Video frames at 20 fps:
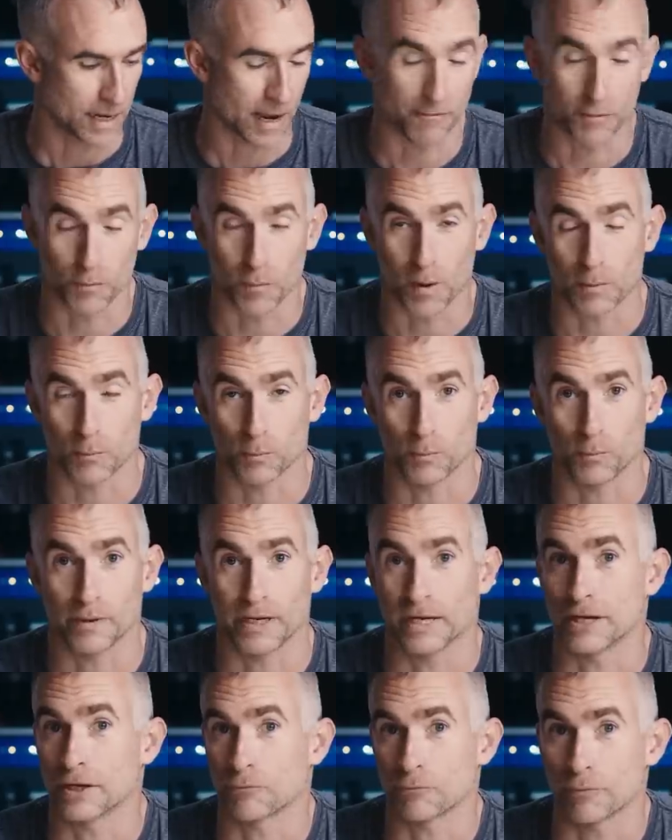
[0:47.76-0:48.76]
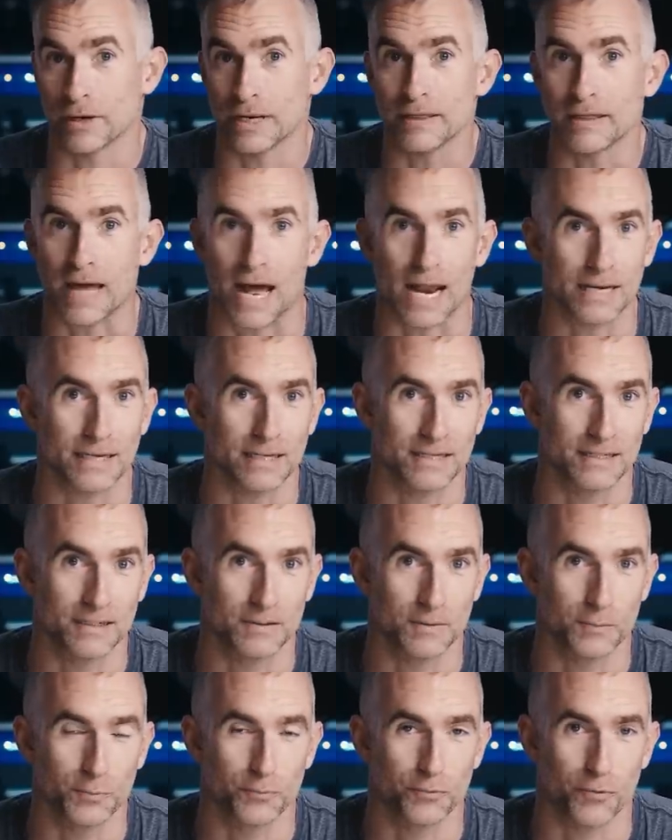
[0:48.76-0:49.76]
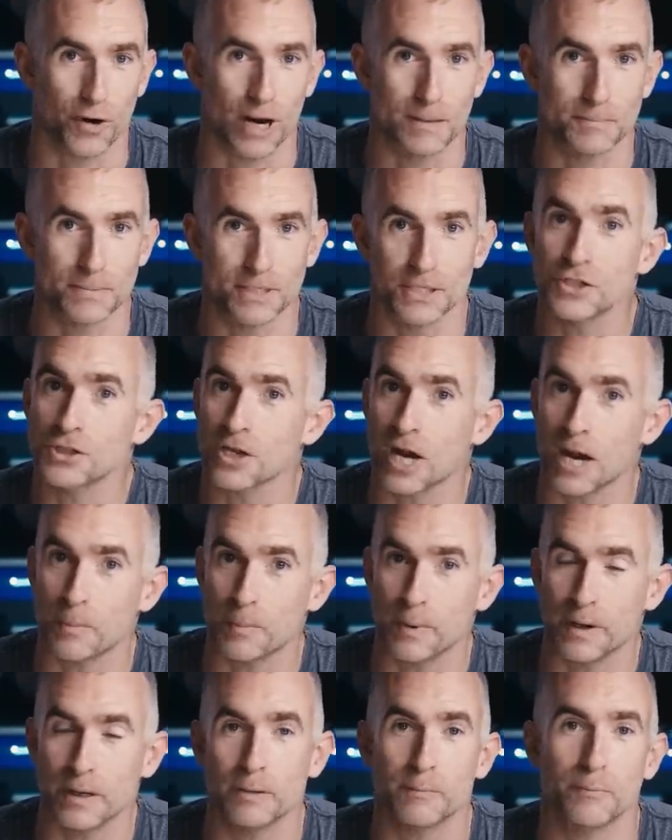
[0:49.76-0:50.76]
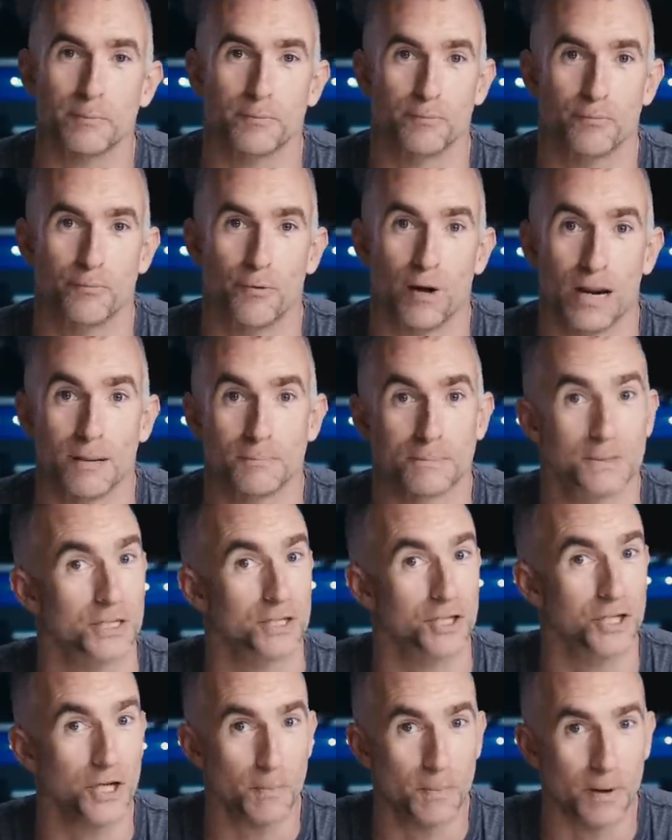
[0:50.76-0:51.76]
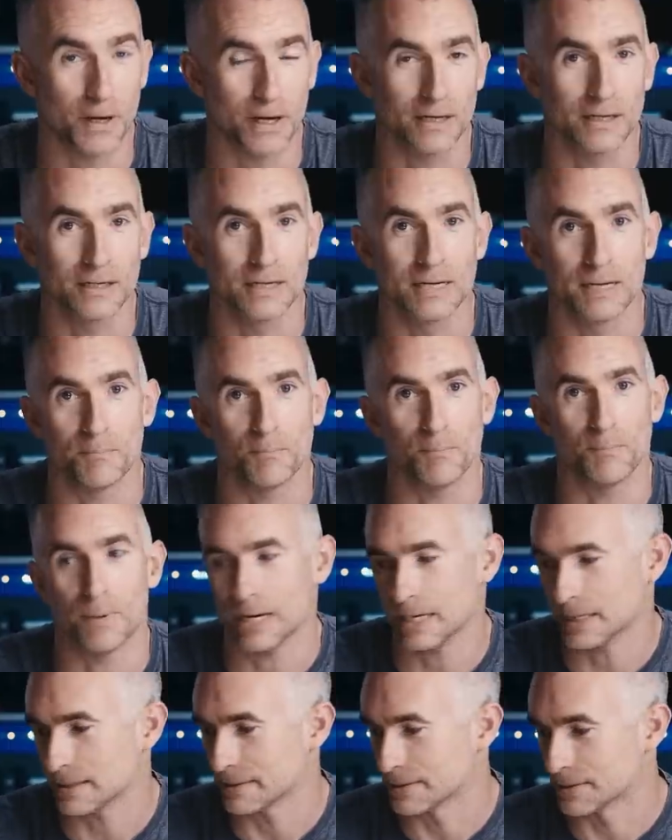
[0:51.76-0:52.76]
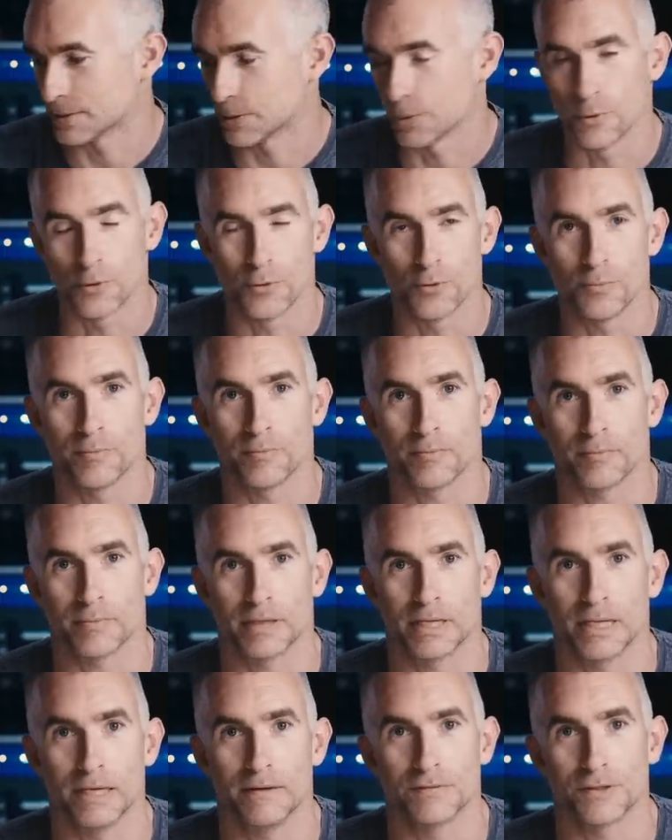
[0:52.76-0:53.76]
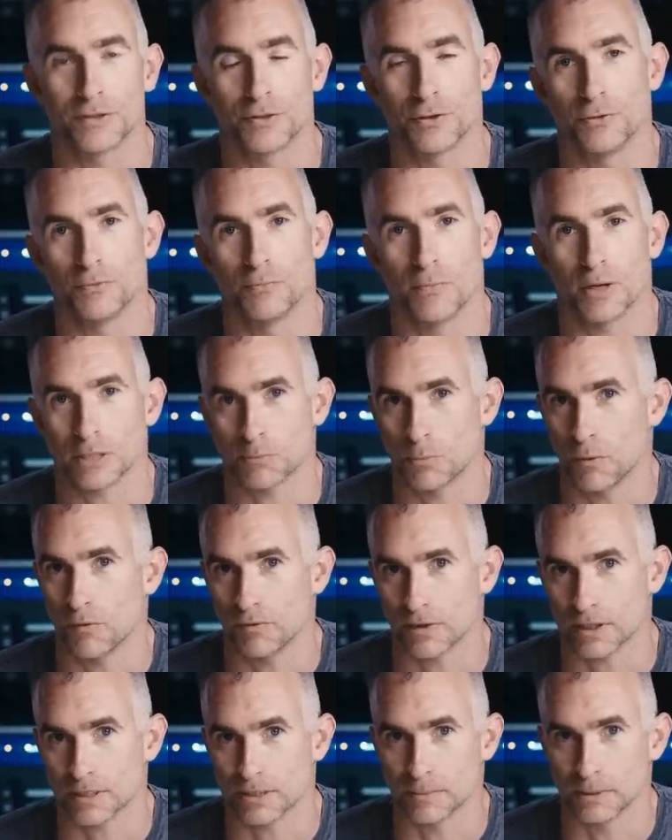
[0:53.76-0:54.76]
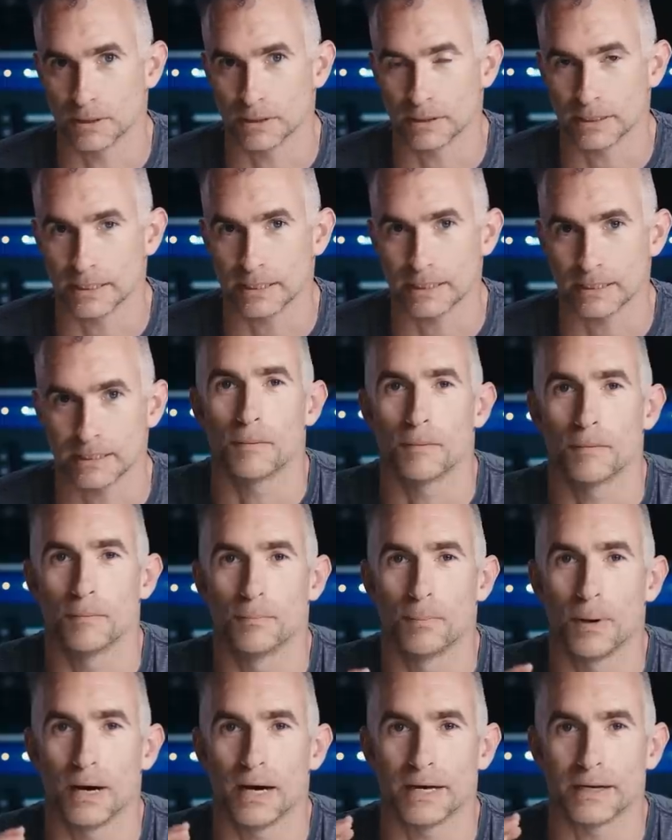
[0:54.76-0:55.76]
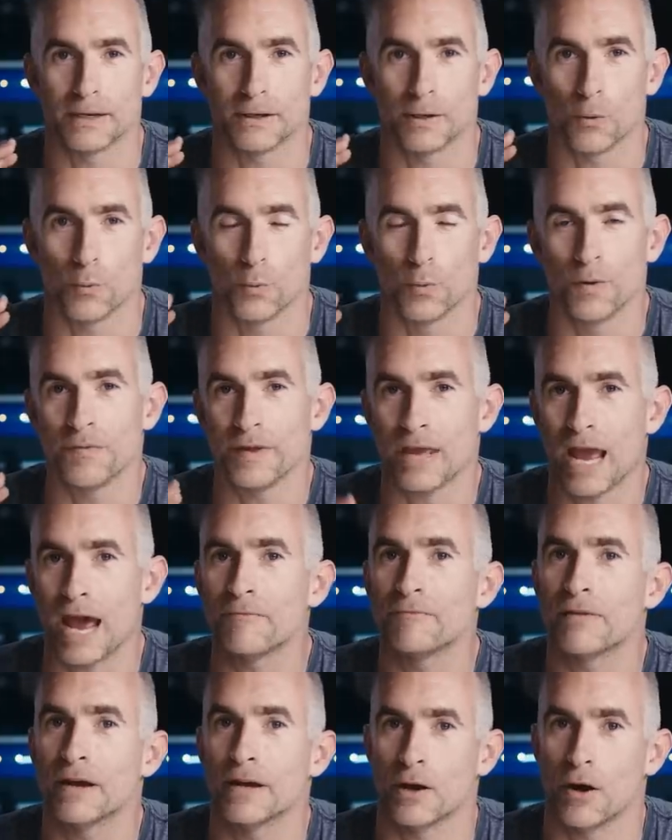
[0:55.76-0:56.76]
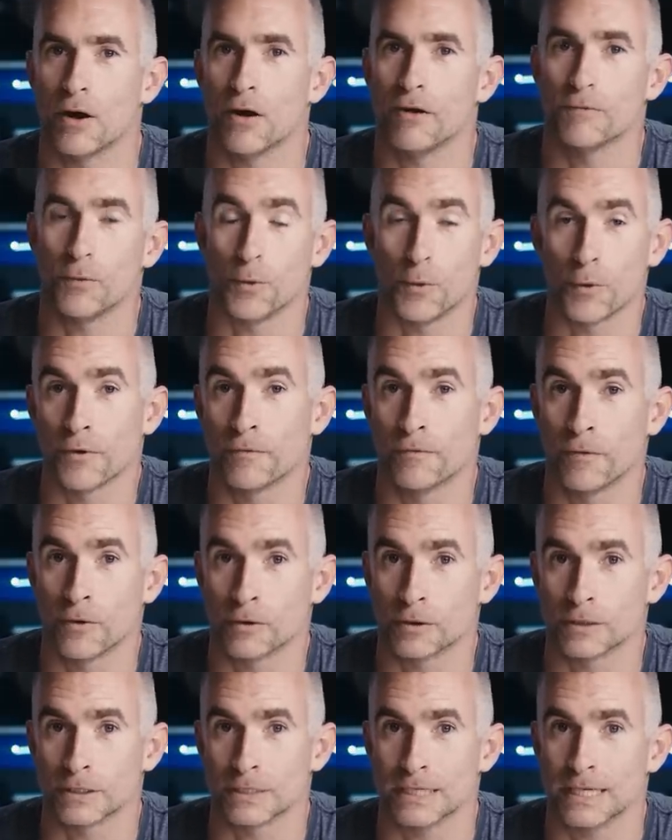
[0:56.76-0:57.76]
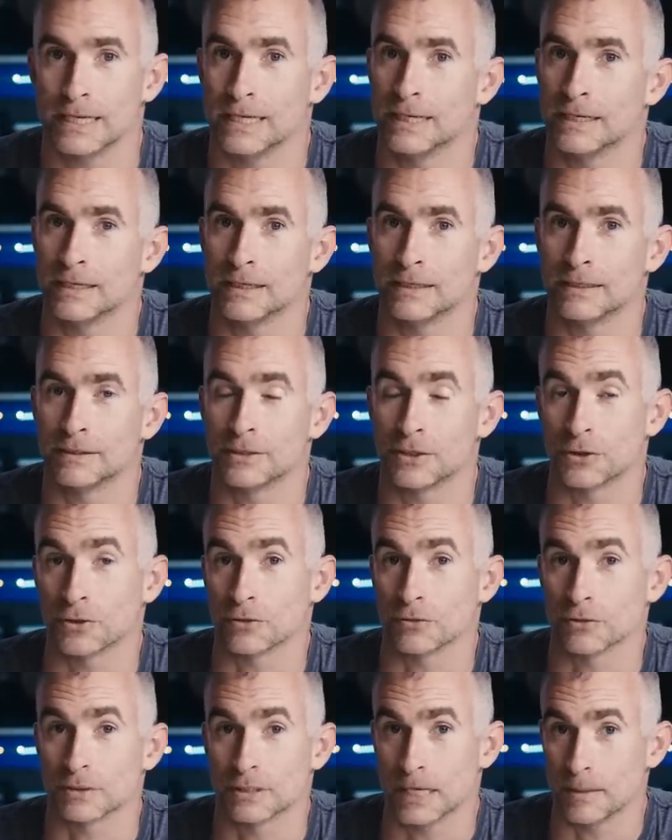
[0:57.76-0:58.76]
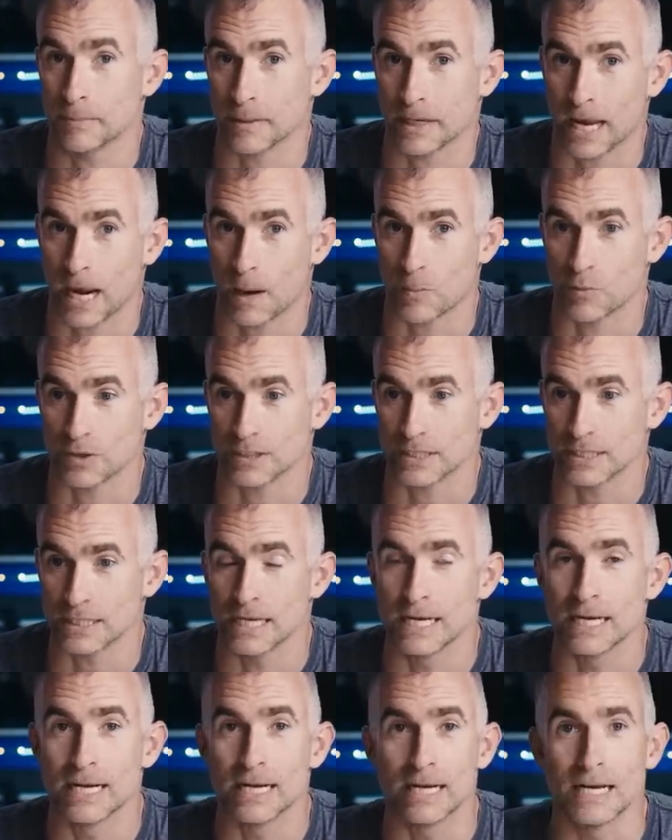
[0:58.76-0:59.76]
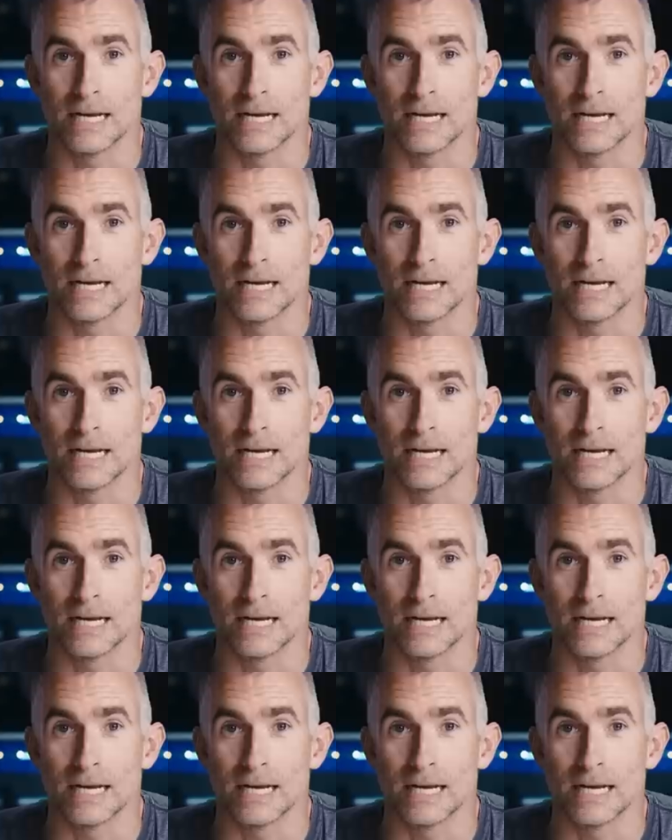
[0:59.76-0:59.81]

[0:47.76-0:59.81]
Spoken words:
Everyone can agree that primes are sharper, primes are cheaper, but zoom gives you much more flexibility. But with the advent of autofocus in digital cinema cameras,